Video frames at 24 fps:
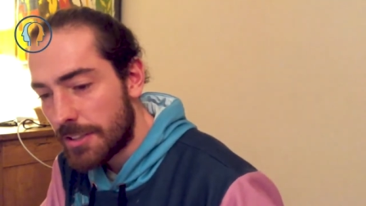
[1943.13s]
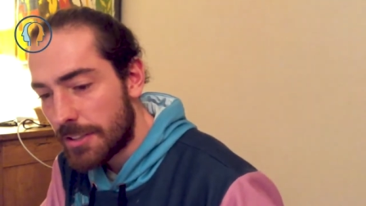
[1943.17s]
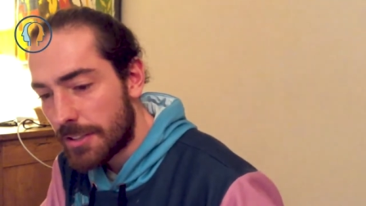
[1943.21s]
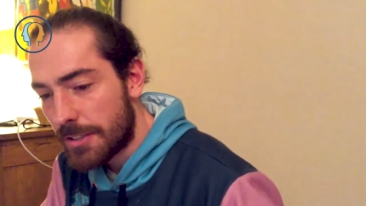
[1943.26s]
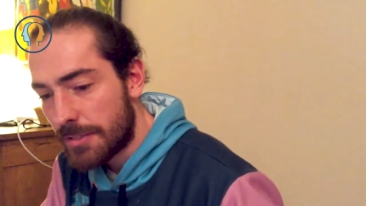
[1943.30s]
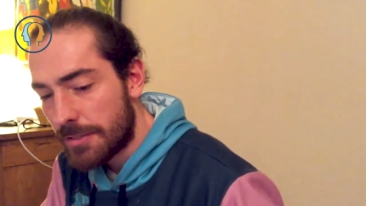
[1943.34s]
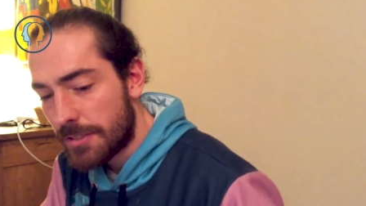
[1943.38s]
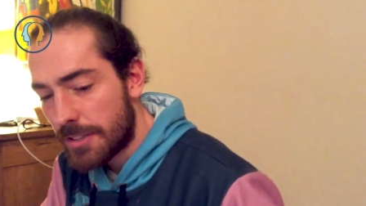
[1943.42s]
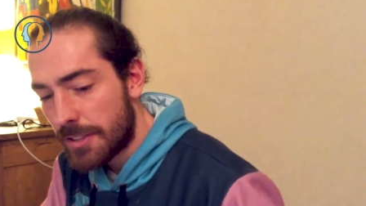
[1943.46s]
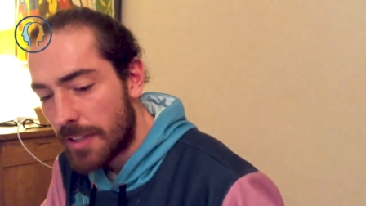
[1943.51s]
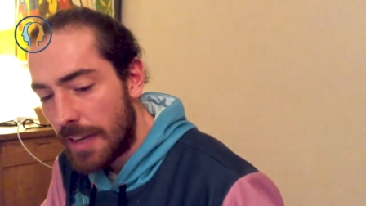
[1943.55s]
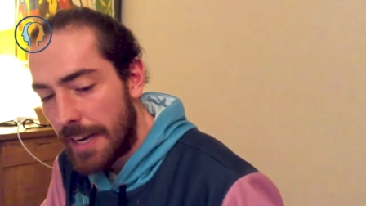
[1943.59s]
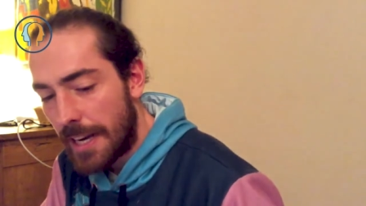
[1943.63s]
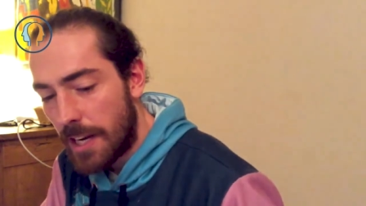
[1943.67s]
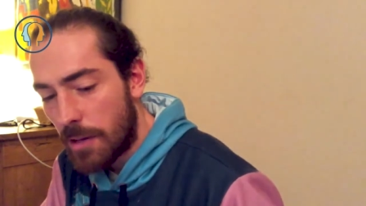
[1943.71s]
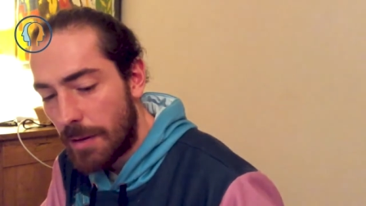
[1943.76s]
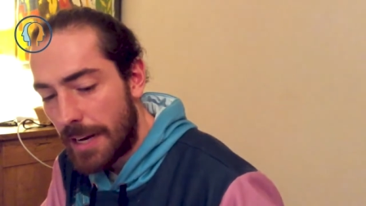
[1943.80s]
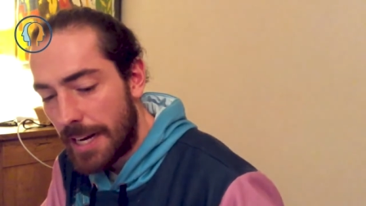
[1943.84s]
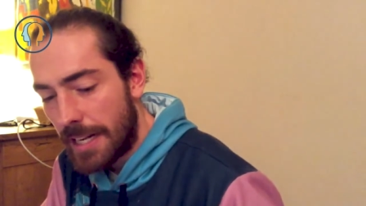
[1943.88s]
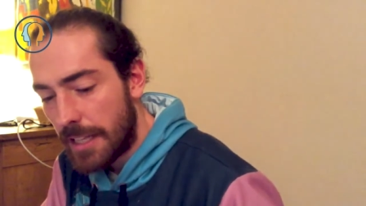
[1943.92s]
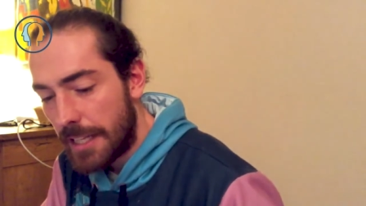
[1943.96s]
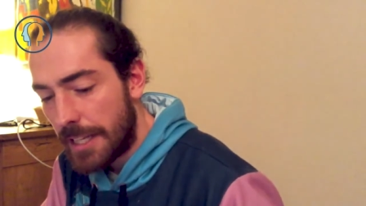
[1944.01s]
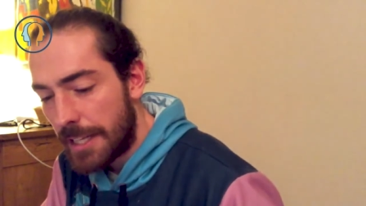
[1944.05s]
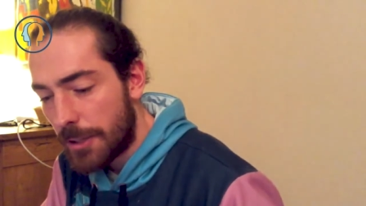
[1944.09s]
sort of
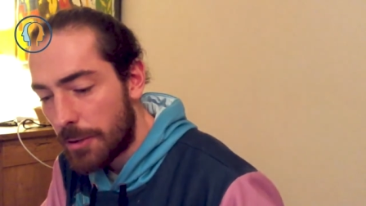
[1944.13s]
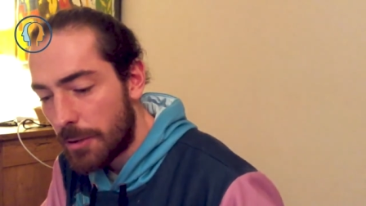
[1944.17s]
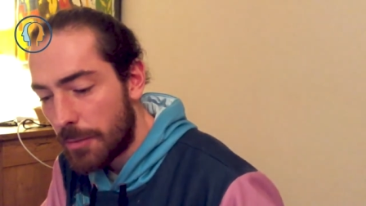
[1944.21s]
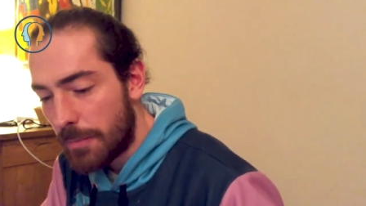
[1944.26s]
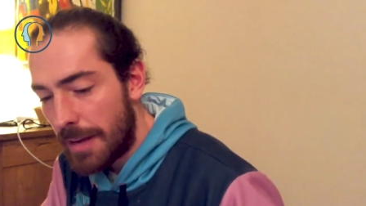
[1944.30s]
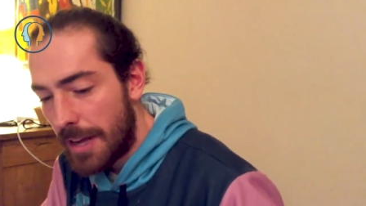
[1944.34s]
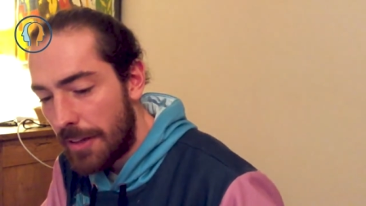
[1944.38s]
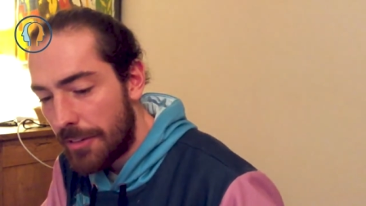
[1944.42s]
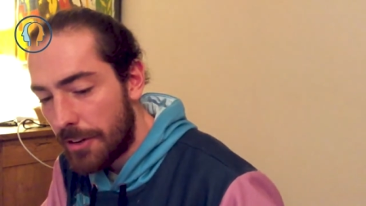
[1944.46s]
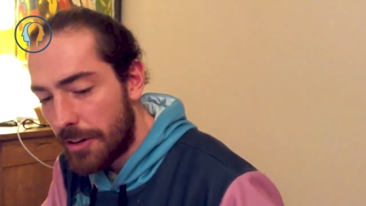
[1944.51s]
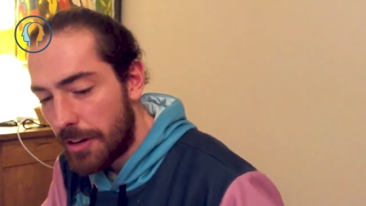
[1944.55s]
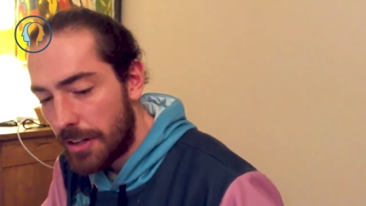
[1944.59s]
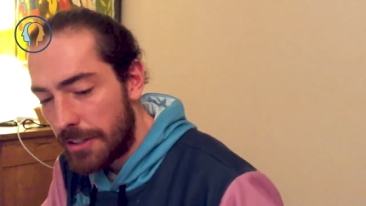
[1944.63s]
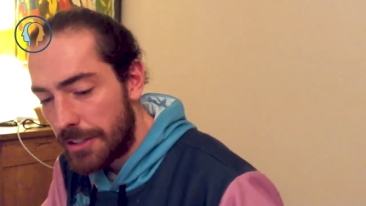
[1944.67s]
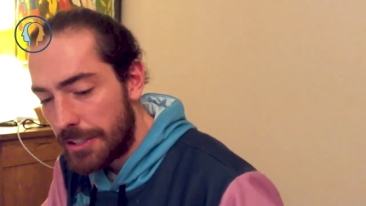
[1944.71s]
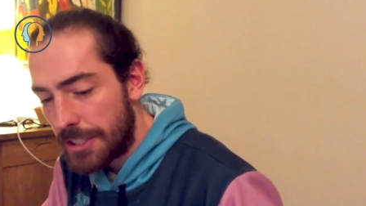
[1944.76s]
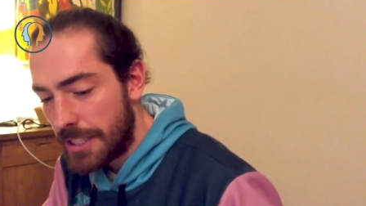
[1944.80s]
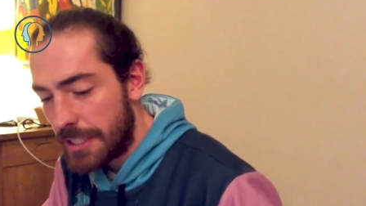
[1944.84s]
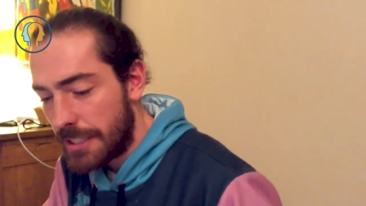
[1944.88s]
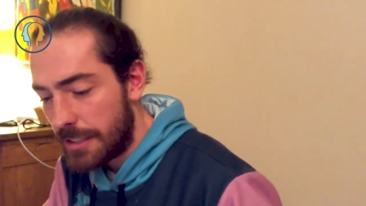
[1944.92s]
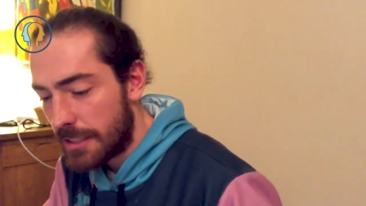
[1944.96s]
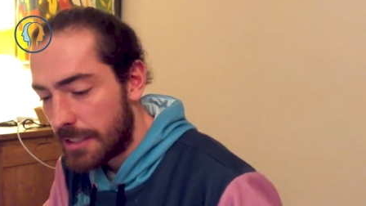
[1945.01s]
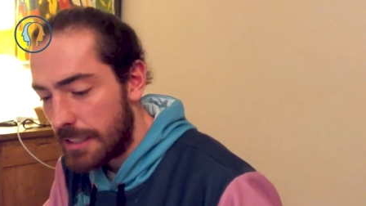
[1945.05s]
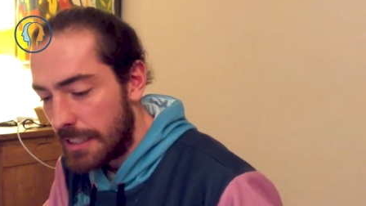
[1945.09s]
psychoanalytical
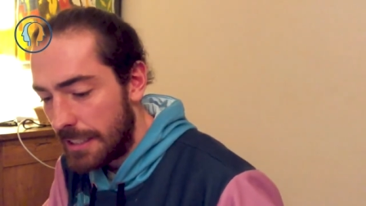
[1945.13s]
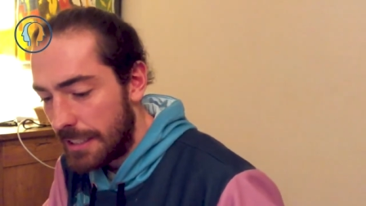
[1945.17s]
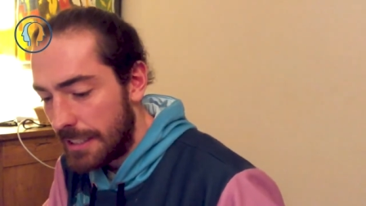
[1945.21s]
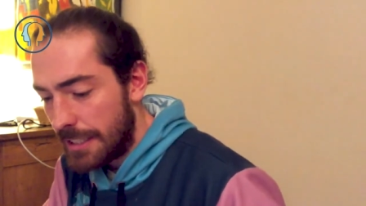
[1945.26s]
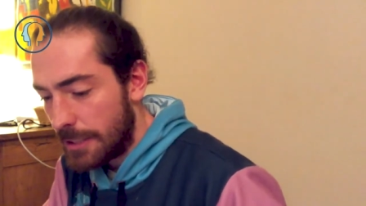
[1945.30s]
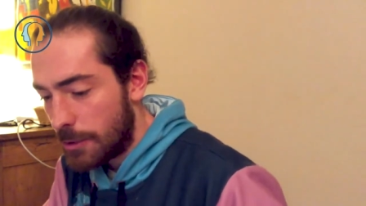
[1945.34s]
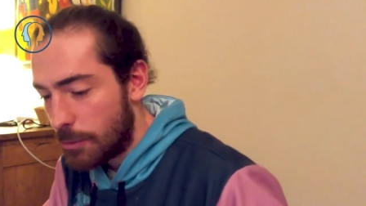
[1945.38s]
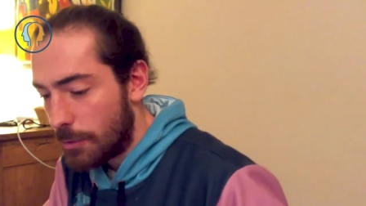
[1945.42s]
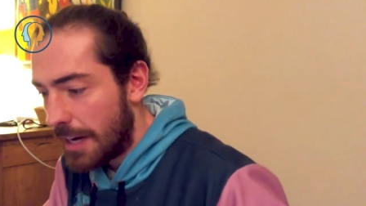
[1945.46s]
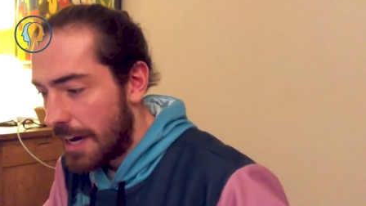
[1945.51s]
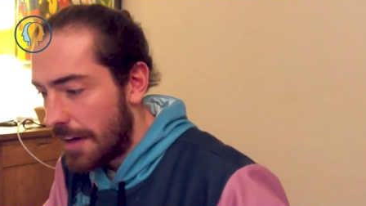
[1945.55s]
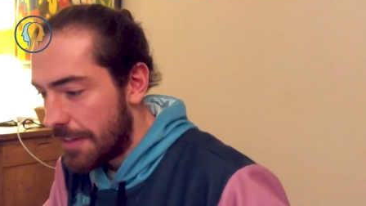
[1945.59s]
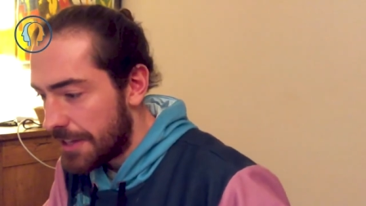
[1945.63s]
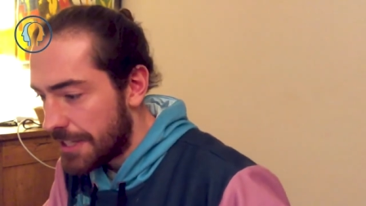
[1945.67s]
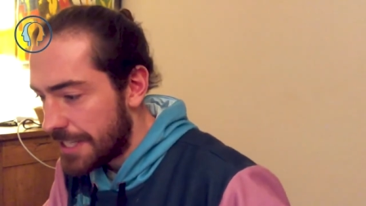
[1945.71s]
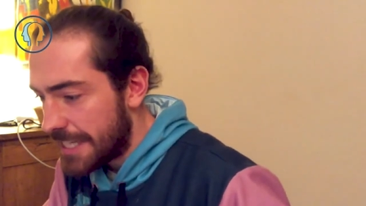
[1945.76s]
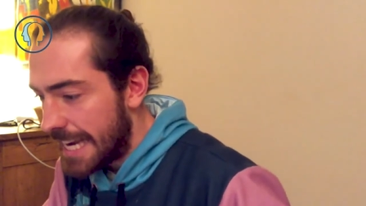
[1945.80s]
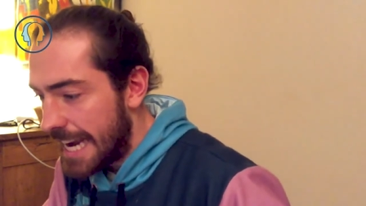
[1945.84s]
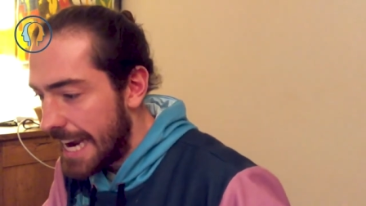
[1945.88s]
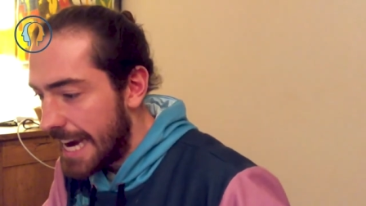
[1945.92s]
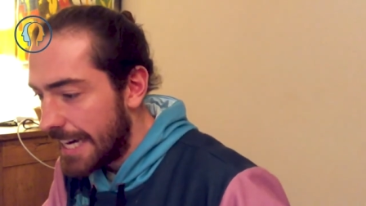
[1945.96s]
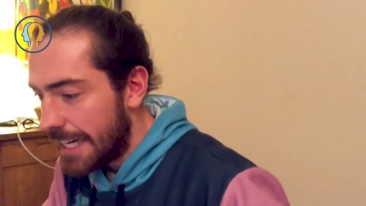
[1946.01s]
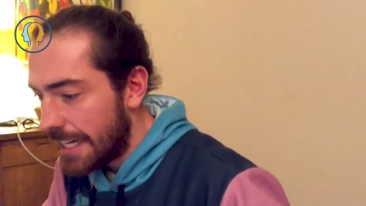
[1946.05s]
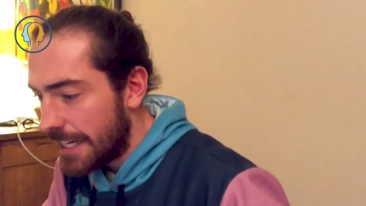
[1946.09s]
methodology is is rather
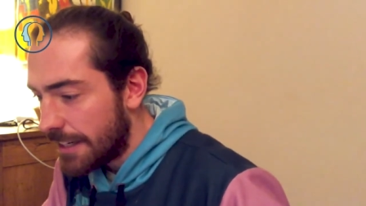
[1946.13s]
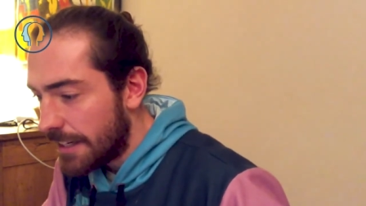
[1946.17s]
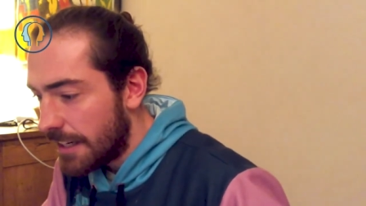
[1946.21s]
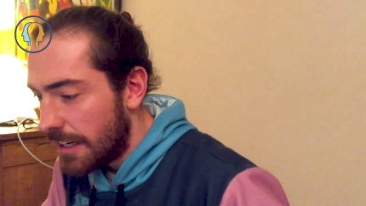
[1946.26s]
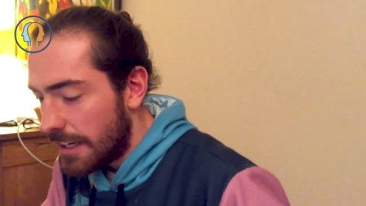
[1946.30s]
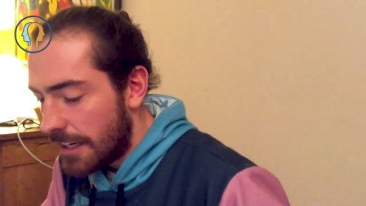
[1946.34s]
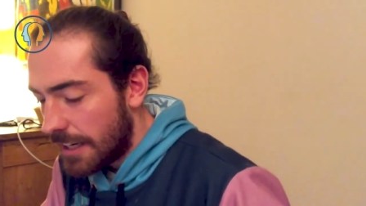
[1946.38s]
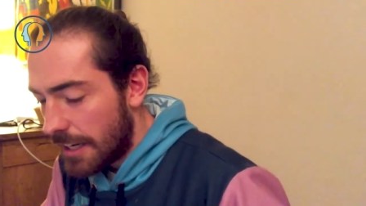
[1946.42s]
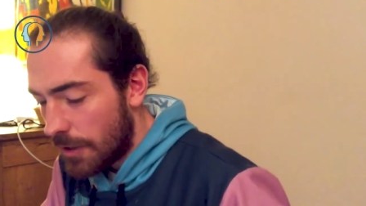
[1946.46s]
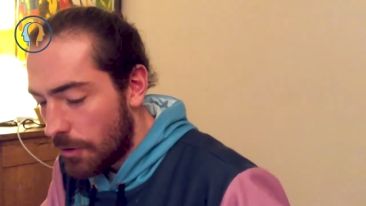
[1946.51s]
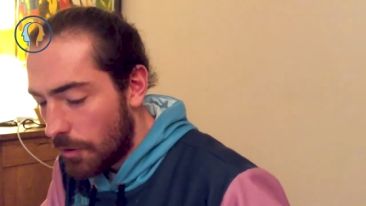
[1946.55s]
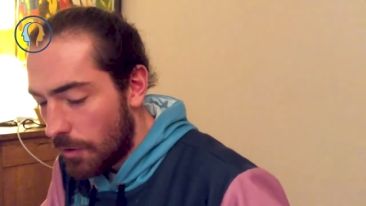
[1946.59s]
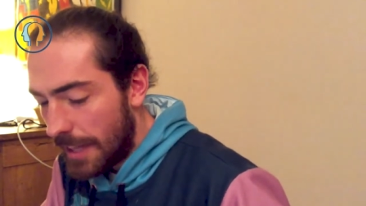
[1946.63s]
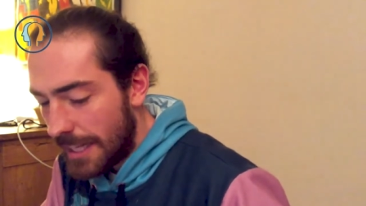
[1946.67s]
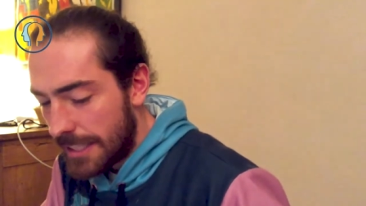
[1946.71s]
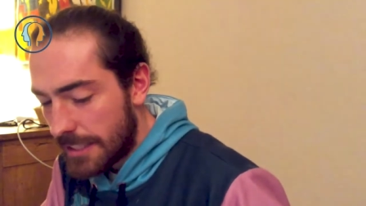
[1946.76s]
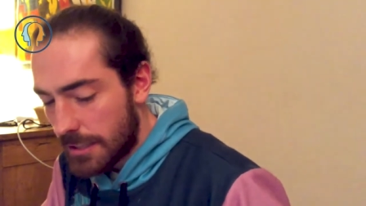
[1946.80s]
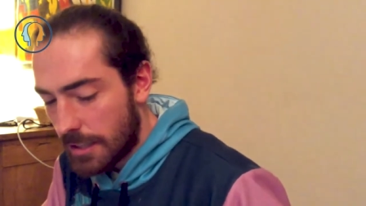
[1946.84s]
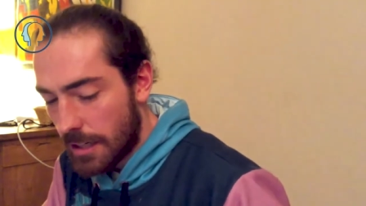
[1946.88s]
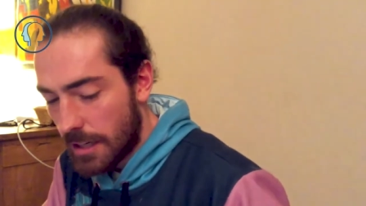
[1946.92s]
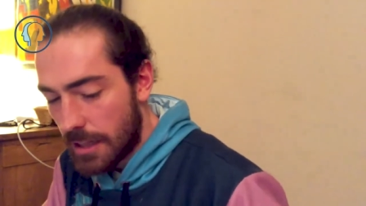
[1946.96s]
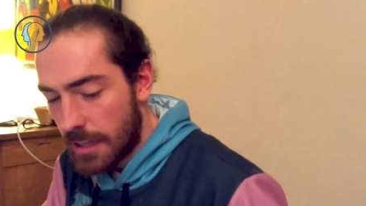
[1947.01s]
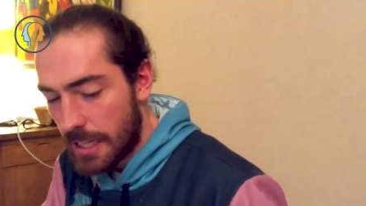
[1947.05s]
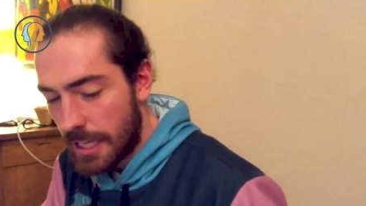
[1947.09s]
dated and all
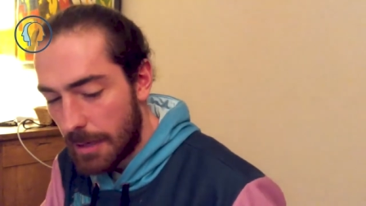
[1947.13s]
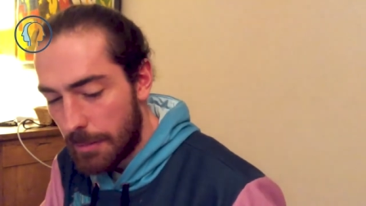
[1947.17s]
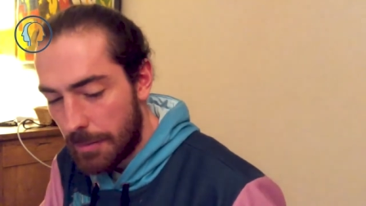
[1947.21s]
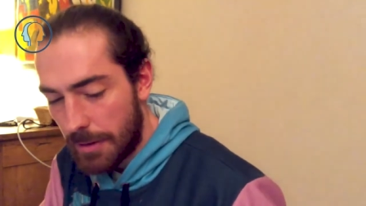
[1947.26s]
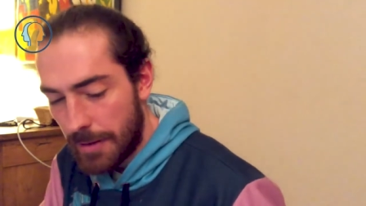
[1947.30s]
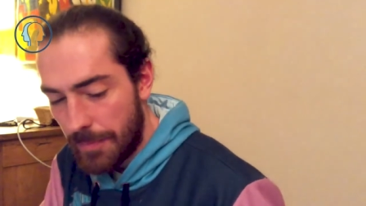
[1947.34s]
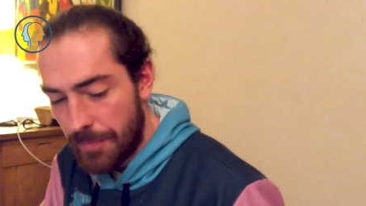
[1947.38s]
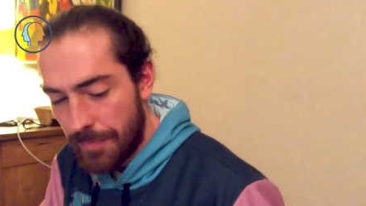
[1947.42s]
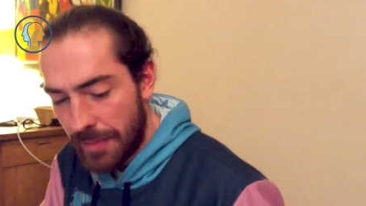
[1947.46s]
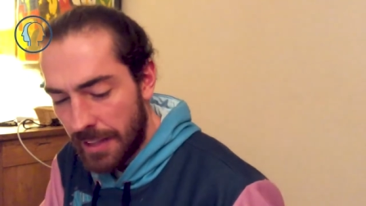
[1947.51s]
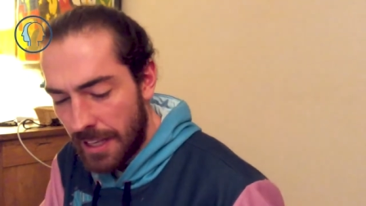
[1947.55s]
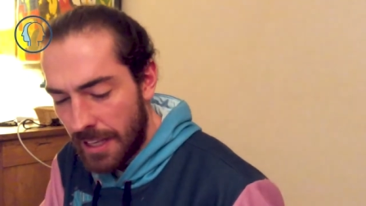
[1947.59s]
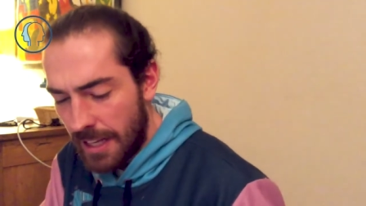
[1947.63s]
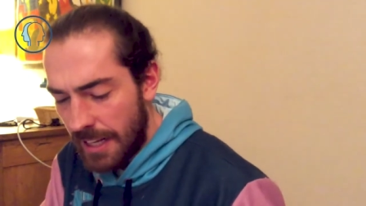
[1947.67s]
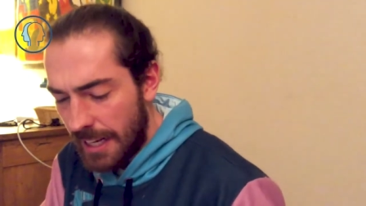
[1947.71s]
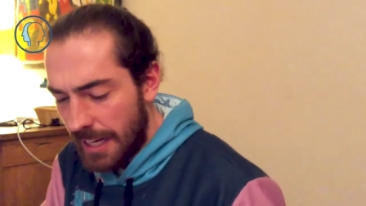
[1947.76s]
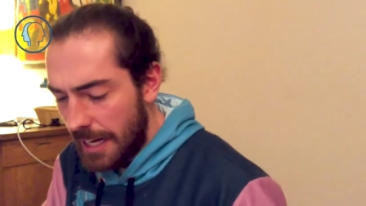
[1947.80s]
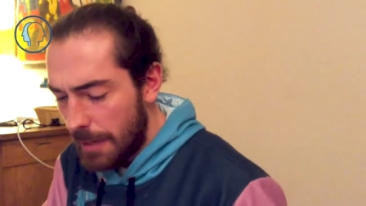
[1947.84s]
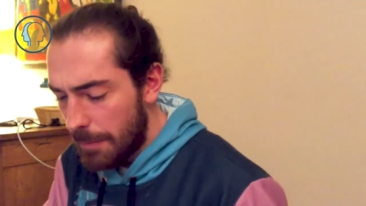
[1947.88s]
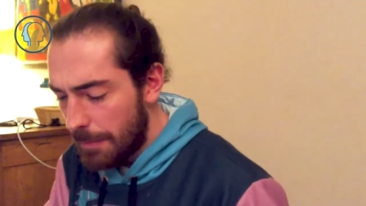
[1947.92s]
that sort of thing. But